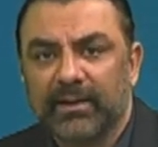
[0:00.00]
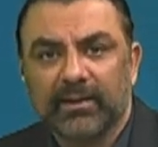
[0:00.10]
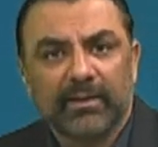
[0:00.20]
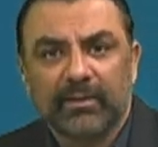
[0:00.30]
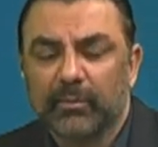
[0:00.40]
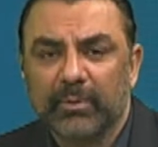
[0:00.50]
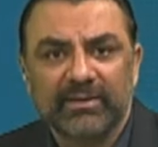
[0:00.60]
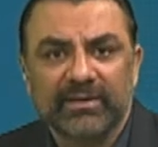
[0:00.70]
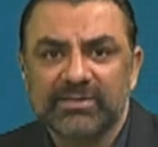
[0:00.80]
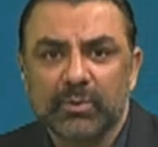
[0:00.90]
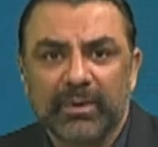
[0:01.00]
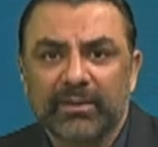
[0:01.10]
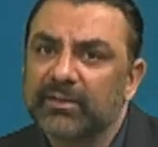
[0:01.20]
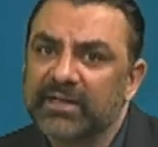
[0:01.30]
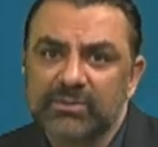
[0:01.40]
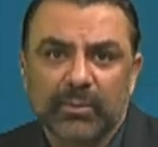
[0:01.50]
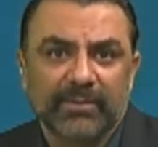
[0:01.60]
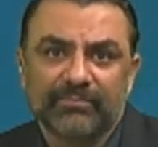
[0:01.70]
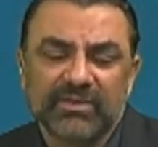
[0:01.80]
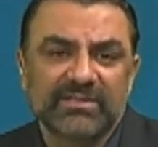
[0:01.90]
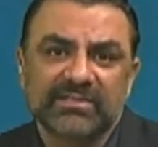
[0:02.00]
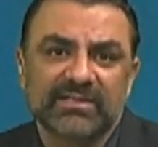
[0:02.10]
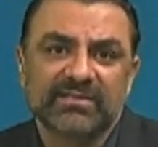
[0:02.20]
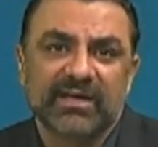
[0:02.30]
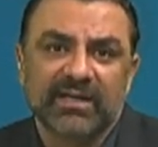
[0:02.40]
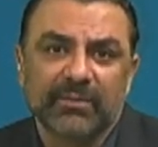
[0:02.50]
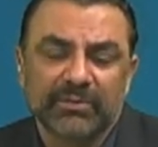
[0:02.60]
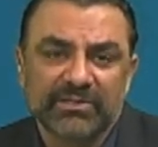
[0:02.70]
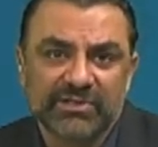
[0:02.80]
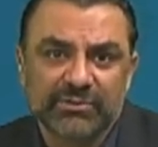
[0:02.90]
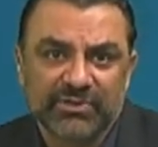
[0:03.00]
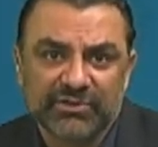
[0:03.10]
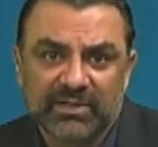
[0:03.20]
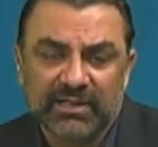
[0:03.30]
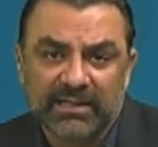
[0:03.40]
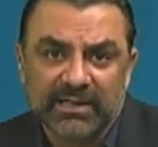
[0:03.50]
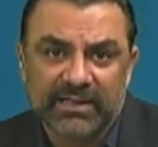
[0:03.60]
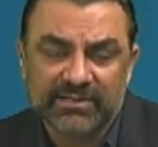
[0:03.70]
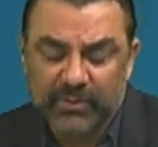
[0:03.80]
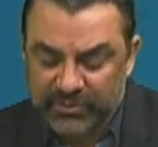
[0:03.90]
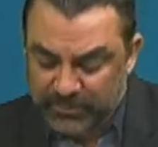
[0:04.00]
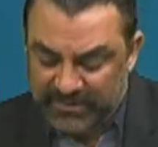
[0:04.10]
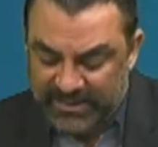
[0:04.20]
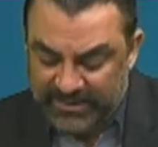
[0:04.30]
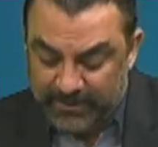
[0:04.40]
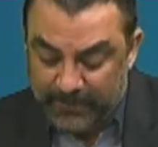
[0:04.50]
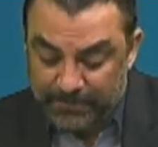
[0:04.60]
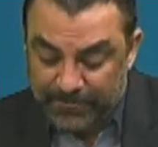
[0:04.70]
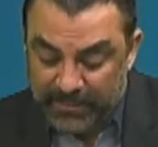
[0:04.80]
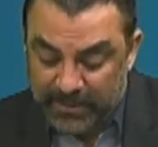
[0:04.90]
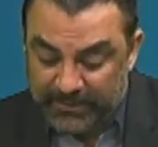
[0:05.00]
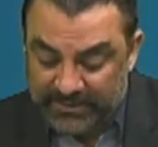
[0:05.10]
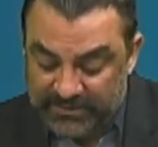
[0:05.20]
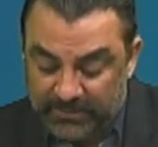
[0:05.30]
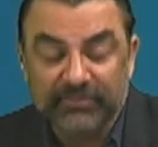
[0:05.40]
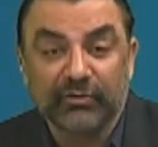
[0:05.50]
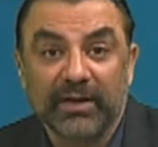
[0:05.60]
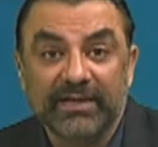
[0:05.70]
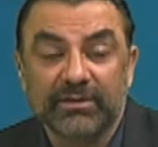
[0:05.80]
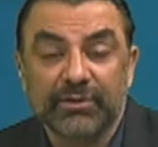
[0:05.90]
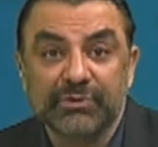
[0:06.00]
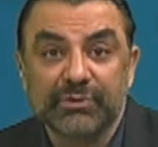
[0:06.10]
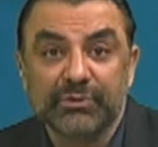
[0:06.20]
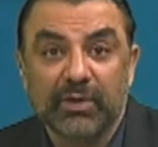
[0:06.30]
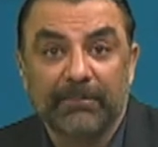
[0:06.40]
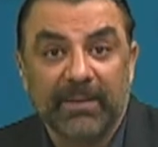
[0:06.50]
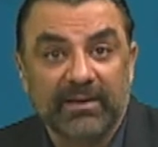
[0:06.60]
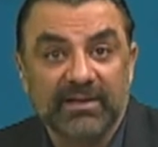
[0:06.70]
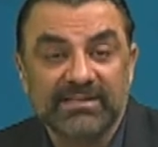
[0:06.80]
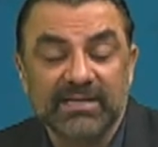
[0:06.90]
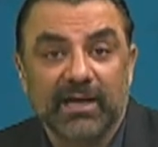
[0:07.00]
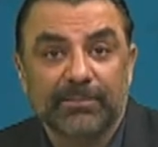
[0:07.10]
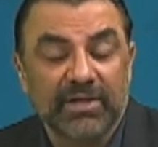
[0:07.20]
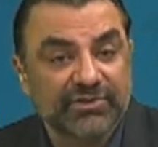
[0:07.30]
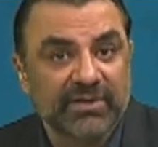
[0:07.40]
where there is a will, there is a way. This is exactly what the situation is going to be like. But before I introduce you to our panelists, our production team has